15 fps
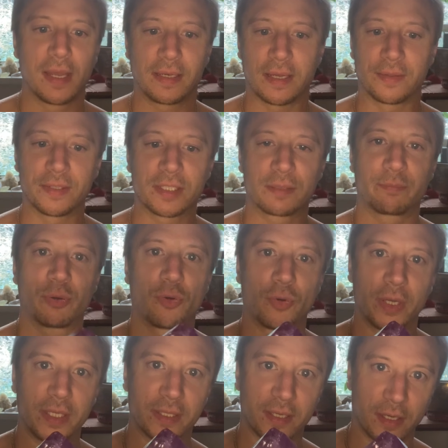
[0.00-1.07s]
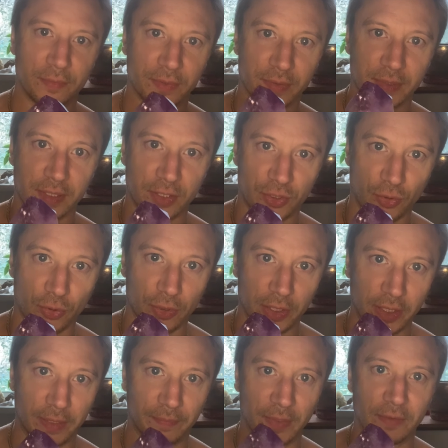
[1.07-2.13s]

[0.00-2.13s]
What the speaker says: Now, this point comes with a story.